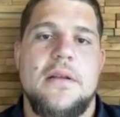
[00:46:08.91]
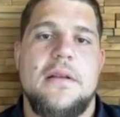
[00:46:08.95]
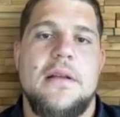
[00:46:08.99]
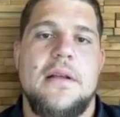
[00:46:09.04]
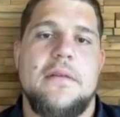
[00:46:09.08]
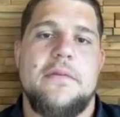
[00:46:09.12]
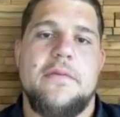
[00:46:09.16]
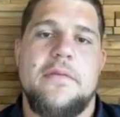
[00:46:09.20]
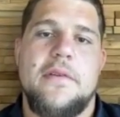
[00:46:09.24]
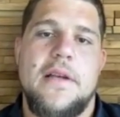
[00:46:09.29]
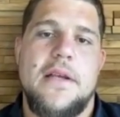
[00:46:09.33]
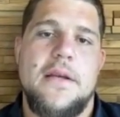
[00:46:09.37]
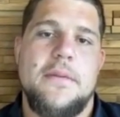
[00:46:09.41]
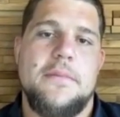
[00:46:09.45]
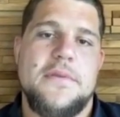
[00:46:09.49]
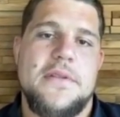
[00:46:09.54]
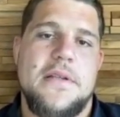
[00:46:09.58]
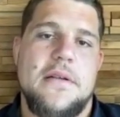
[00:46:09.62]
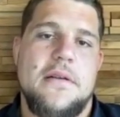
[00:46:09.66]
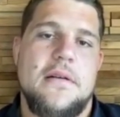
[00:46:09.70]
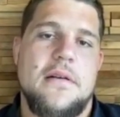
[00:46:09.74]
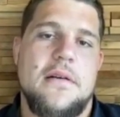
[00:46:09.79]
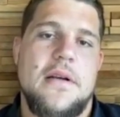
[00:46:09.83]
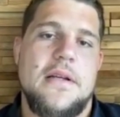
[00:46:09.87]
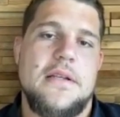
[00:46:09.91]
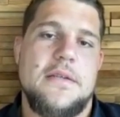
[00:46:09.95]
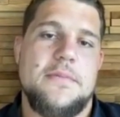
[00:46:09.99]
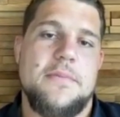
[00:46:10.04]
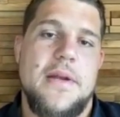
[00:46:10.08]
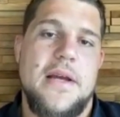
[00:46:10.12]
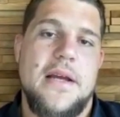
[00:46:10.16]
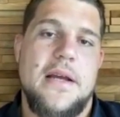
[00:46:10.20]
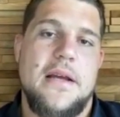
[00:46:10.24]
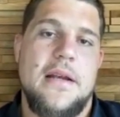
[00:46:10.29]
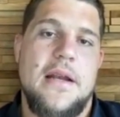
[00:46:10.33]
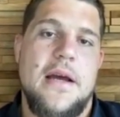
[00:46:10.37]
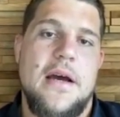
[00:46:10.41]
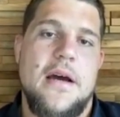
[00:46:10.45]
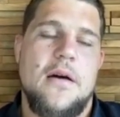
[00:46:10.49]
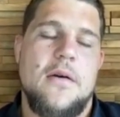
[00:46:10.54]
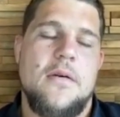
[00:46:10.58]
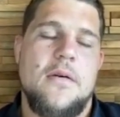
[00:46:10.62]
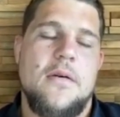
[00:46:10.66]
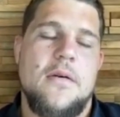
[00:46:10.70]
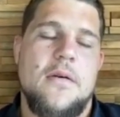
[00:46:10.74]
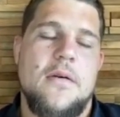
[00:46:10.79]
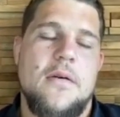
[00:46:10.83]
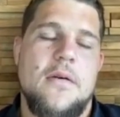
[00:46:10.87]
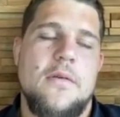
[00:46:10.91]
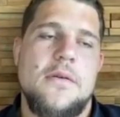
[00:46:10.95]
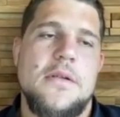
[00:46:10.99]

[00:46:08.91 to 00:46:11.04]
that Philippe Saint-André is playing now.